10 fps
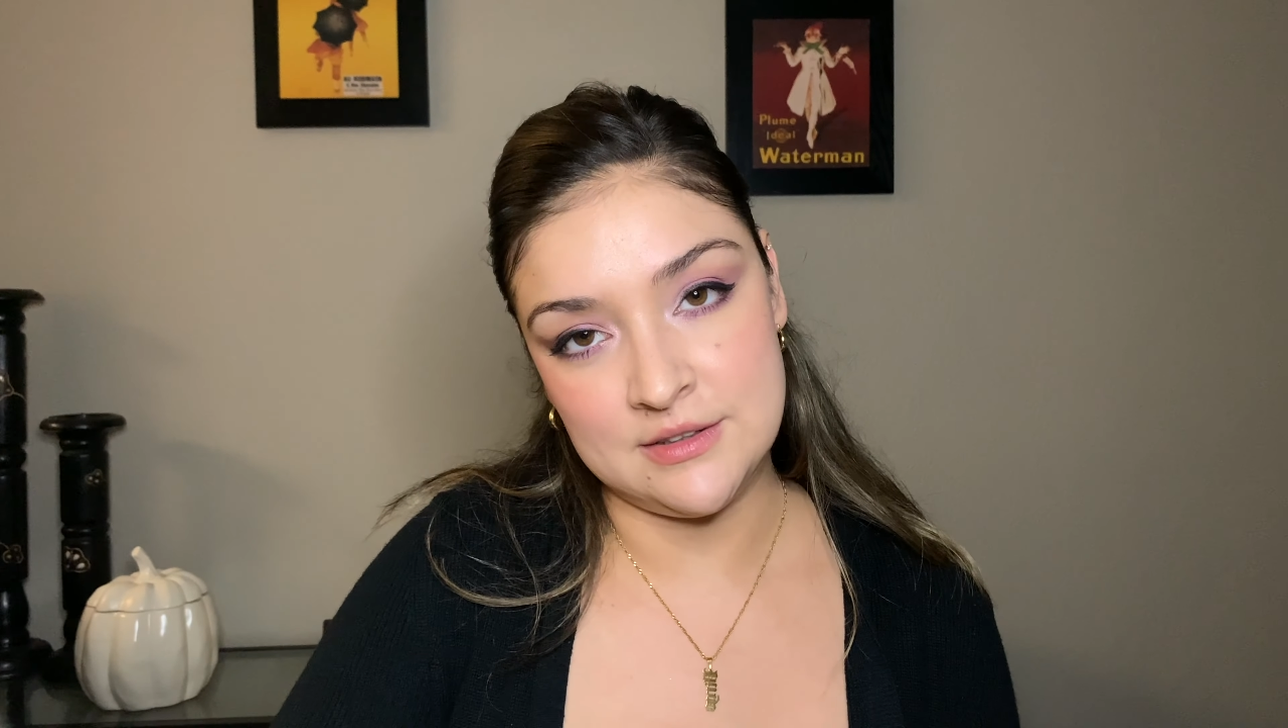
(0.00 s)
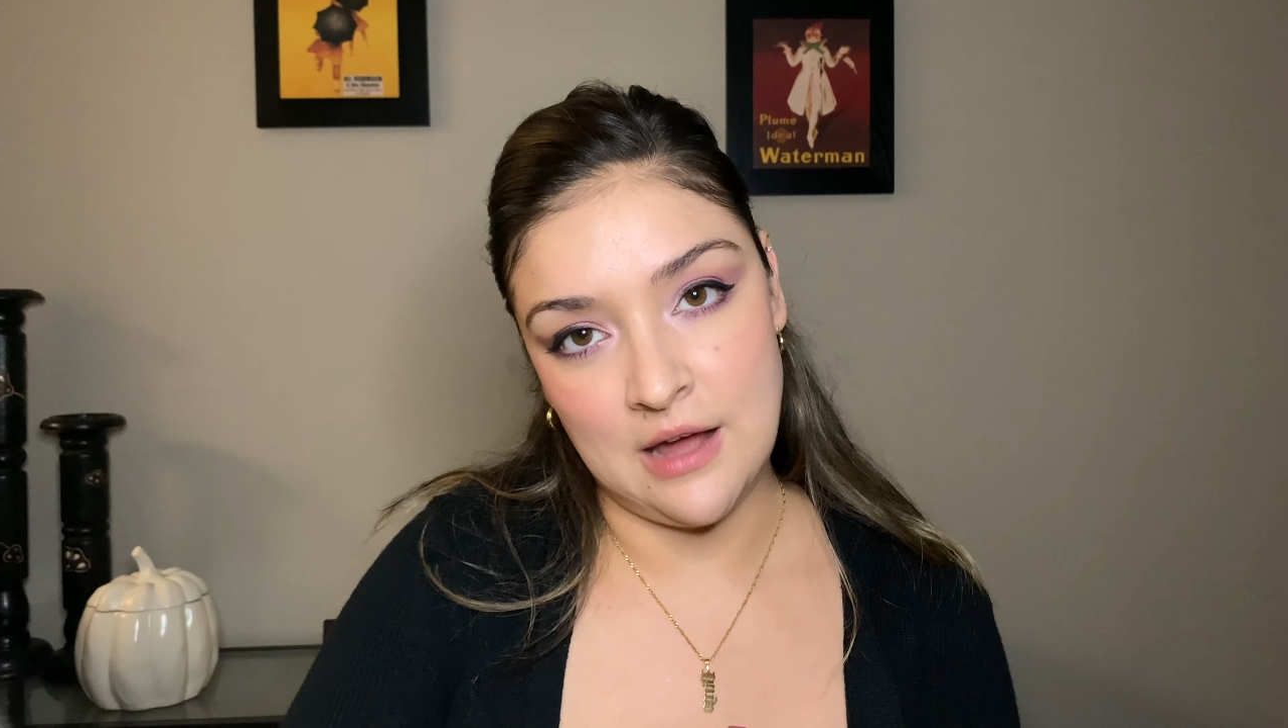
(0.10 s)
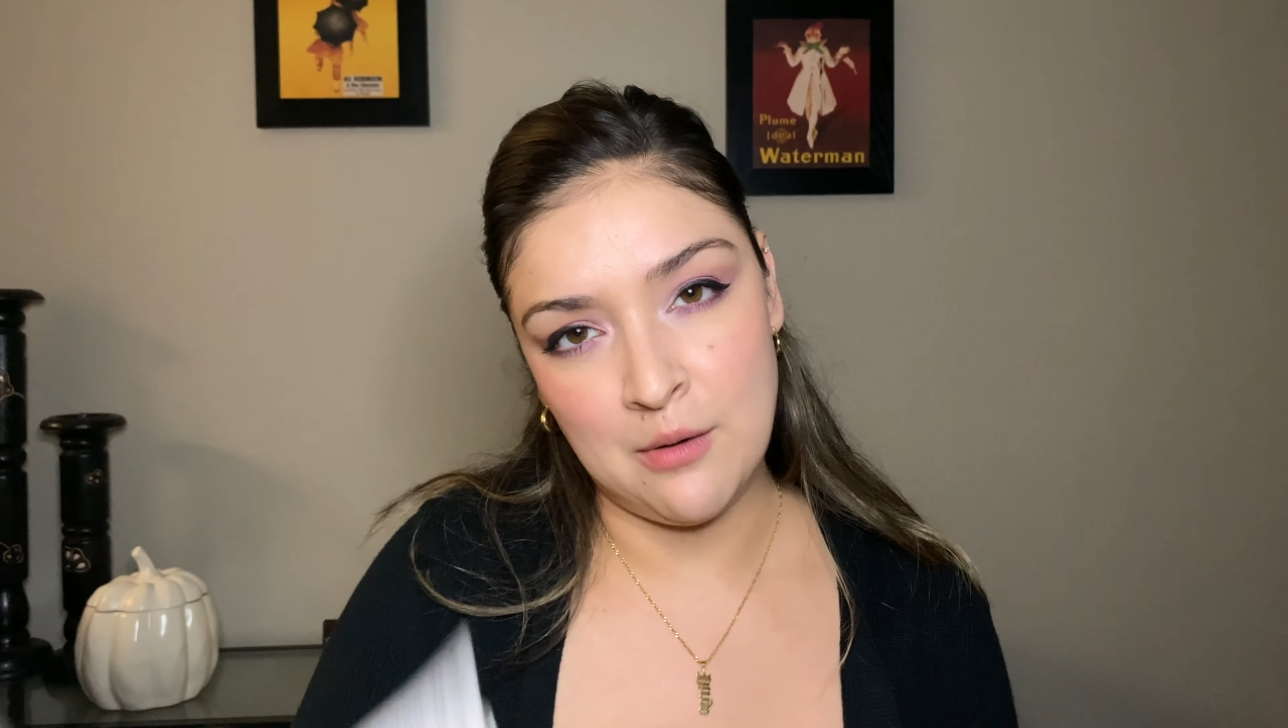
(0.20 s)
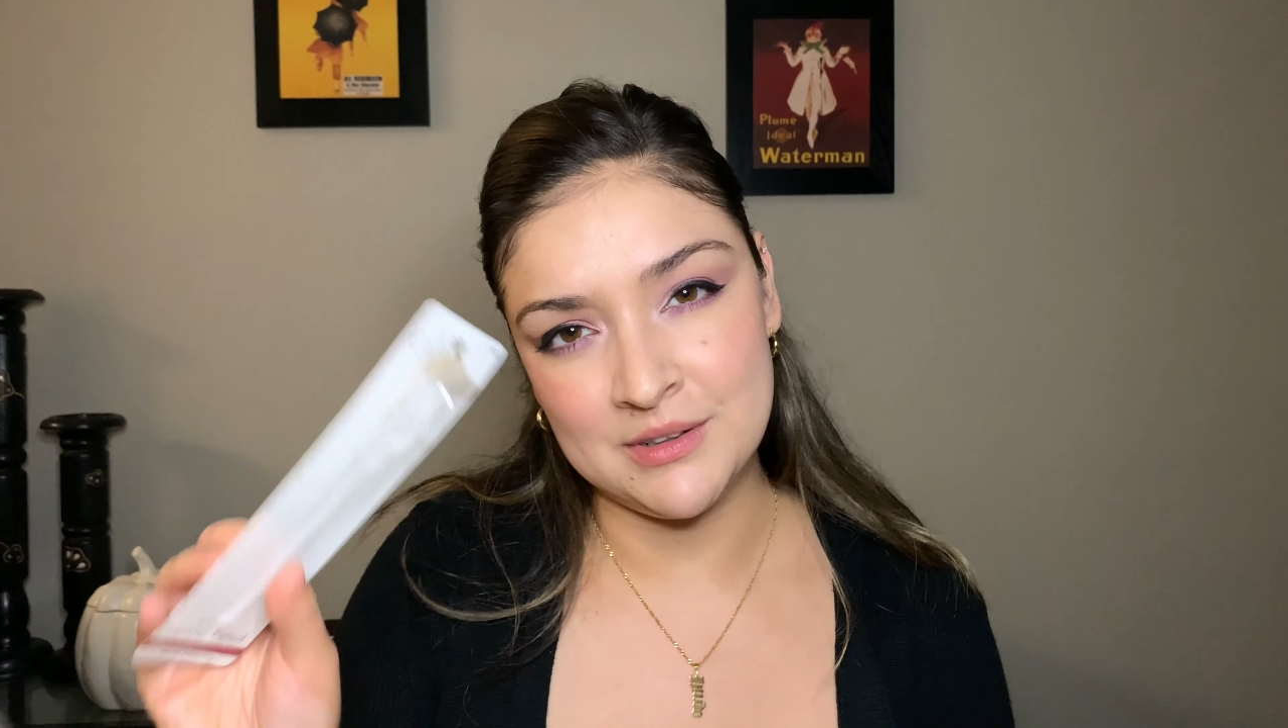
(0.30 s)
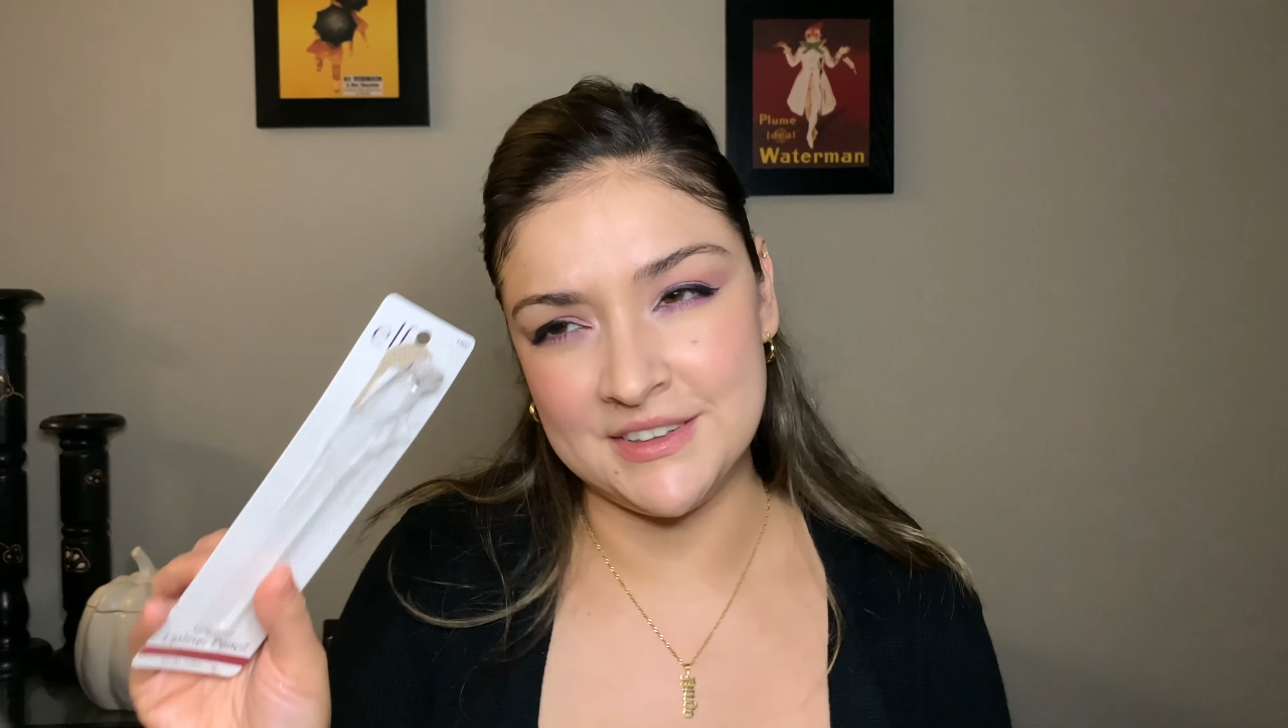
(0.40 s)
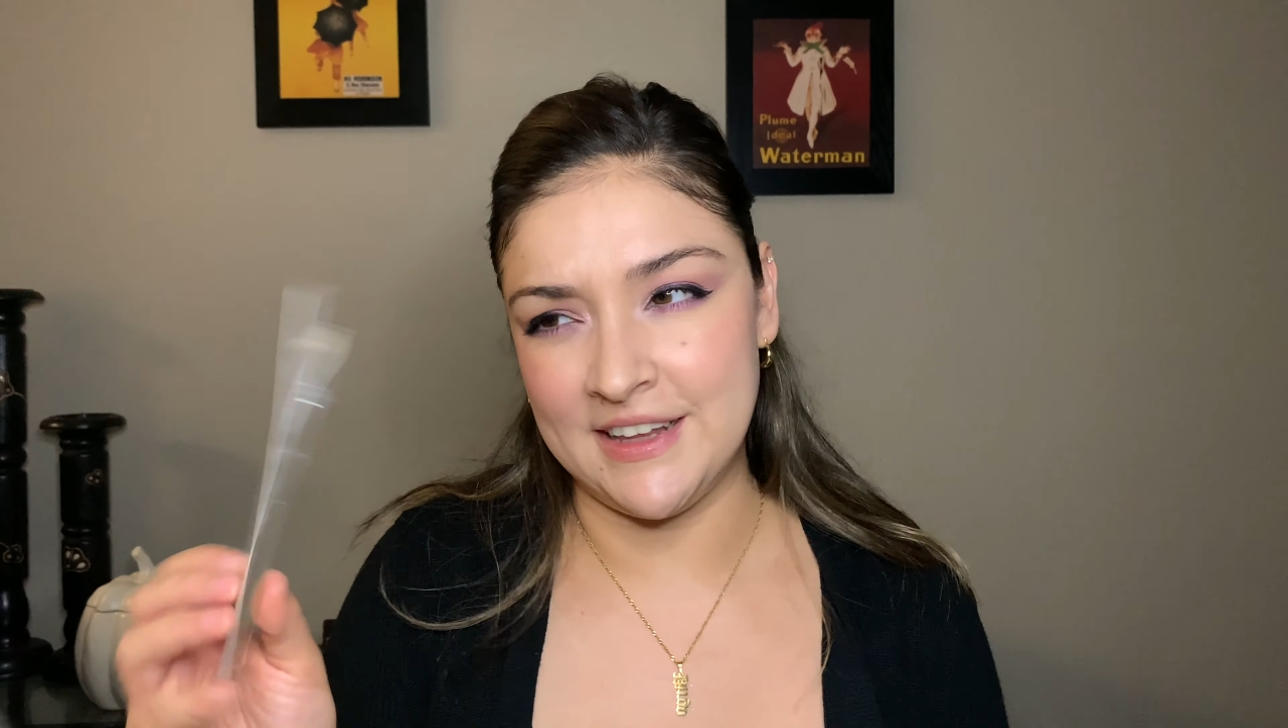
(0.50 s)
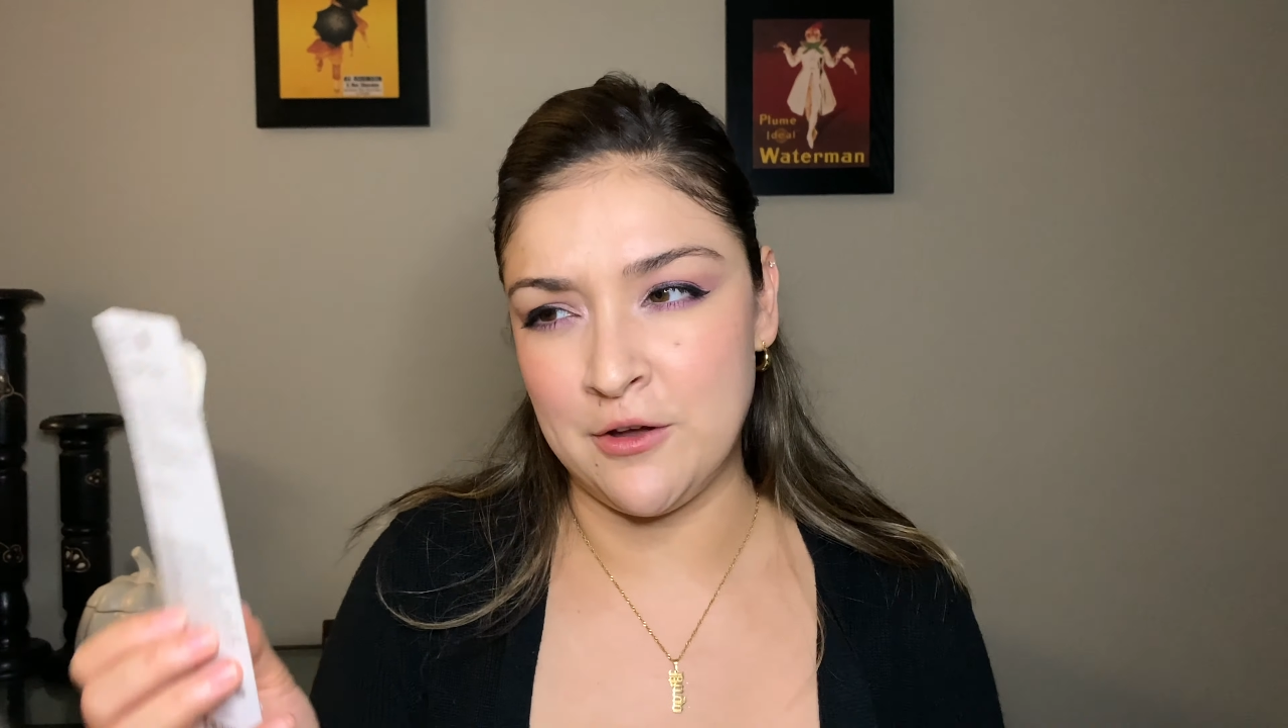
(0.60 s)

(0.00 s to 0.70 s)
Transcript: I was like